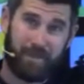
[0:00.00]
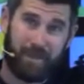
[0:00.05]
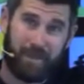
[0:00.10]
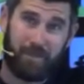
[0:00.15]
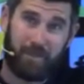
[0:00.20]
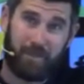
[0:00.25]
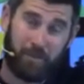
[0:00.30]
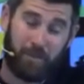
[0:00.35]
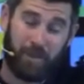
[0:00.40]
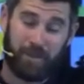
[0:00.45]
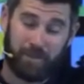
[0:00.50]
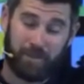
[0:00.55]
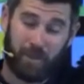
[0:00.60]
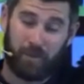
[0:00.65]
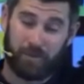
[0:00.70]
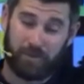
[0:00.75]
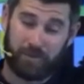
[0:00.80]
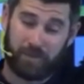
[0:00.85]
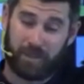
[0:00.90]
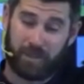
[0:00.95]
and be well
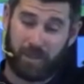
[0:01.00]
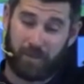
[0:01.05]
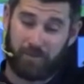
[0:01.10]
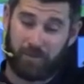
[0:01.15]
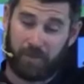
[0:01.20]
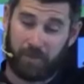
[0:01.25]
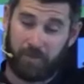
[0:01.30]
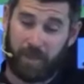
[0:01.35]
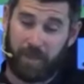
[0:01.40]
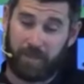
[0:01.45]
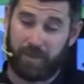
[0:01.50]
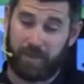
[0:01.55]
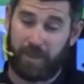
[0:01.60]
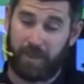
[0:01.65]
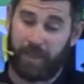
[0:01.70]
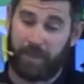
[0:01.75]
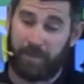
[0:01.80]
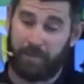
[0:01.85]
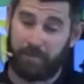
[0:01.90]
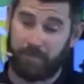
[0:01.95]
known to come from
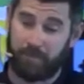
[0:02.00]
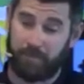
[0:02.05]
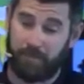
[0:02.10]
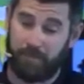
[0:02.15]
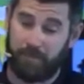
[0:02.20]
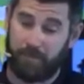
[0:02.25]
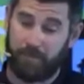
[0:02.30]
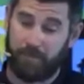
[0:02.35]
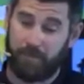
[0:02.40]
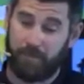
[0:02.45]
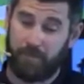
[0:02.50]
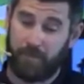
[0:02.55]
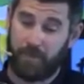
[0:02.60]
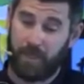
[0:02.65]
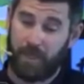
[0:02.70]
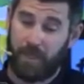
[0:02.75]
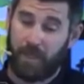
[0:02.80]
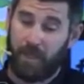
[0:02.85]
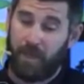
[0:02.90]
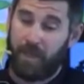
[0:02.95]
Bethlehem.
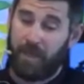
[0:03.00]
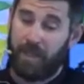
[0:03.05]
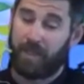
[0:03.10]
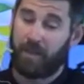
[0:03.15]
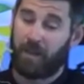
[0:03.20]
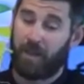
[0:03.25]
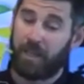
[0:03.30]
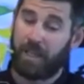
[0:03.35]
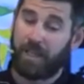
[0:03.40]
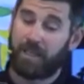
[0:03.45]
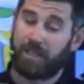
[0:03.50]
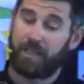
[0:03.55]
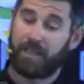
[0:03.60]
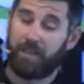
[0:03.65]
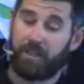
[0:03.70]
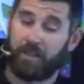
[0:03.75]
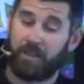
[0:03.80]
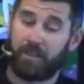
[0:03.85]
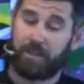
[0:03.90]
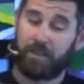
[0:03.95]
In all
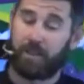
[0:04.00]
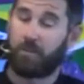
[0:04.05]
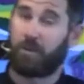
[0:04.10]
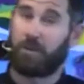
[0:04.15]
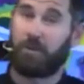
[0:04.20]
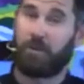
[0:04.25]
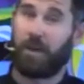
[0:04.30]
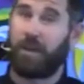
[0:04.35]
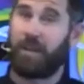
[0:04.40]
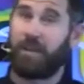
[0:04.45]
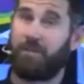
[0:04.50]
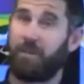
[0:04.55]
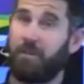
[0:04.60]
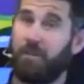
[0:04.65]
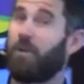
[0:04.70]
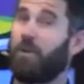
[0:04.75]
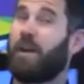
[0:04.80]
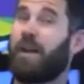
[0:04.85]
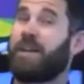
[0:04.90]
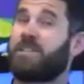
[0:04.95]
likelihood, there were even
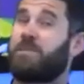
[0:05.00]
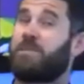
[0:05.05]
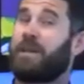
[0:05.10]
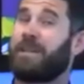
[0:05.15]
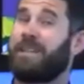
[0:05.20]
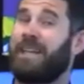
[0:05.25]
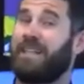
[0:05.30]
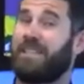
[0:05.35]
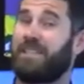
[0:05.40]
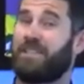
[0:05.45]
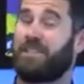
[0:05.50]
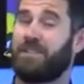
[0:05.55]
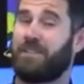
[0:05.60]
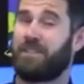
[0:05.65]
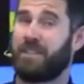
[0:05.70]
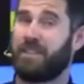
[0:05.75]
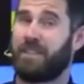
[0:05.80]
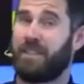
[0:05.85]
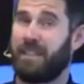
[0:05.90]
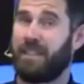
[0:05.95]
more expectations
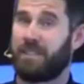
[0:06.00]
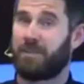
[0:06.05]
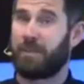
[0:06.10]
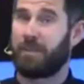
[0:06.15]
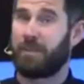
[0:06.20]
than these,